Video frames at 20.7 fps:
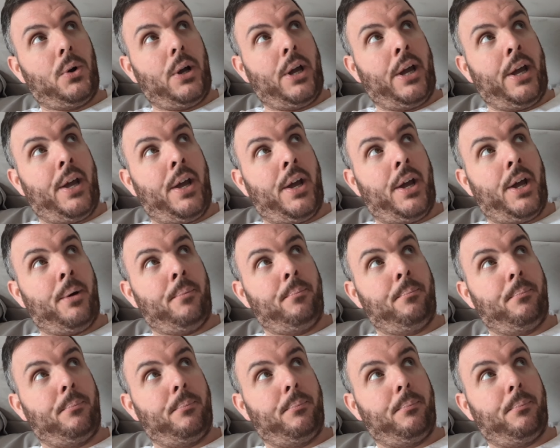um,
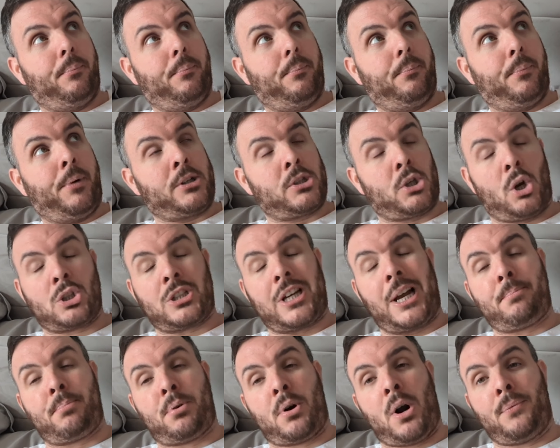as long as I
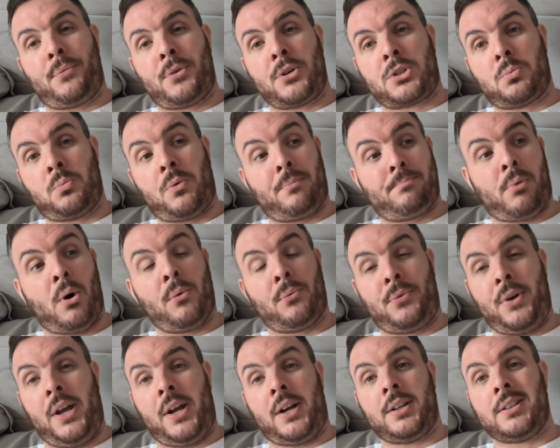profit with both
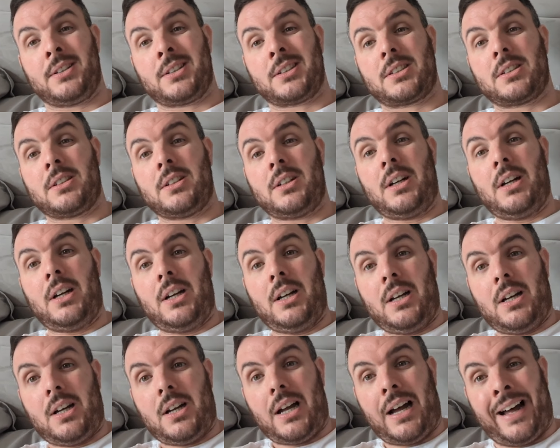vehicles,
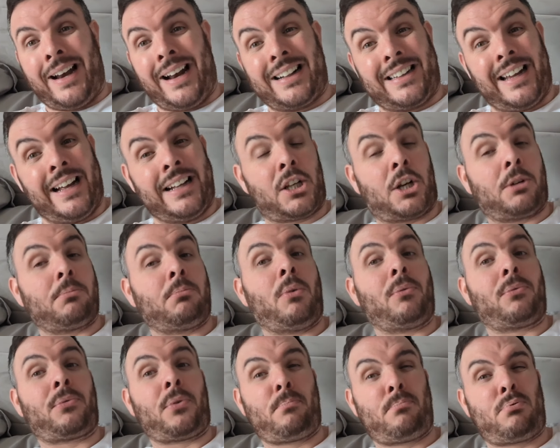and at the end of the
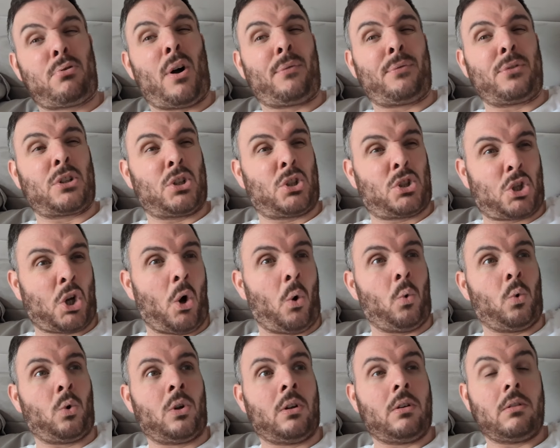month, if profit's a
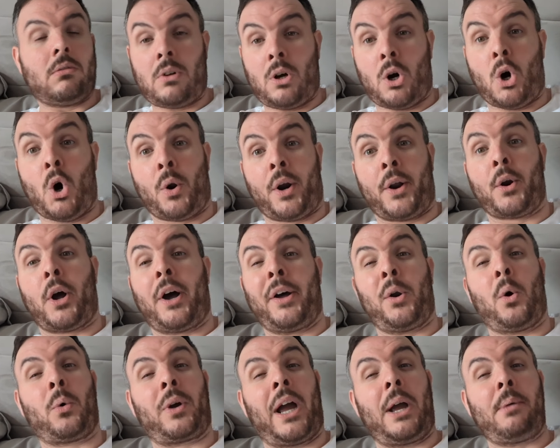total or an
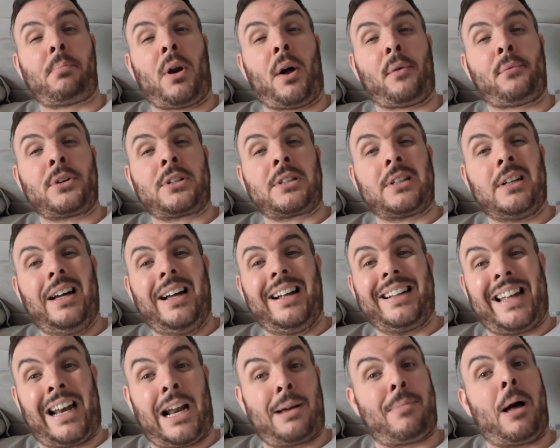okay profit,
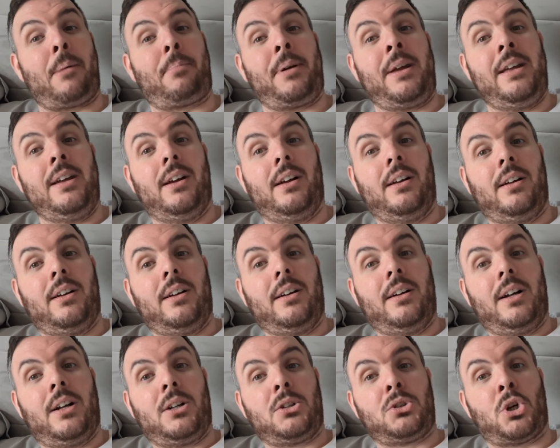then I'm happy.
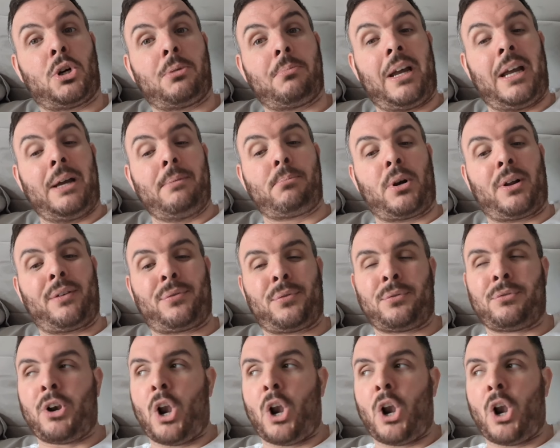Do you know what I mean? But if I've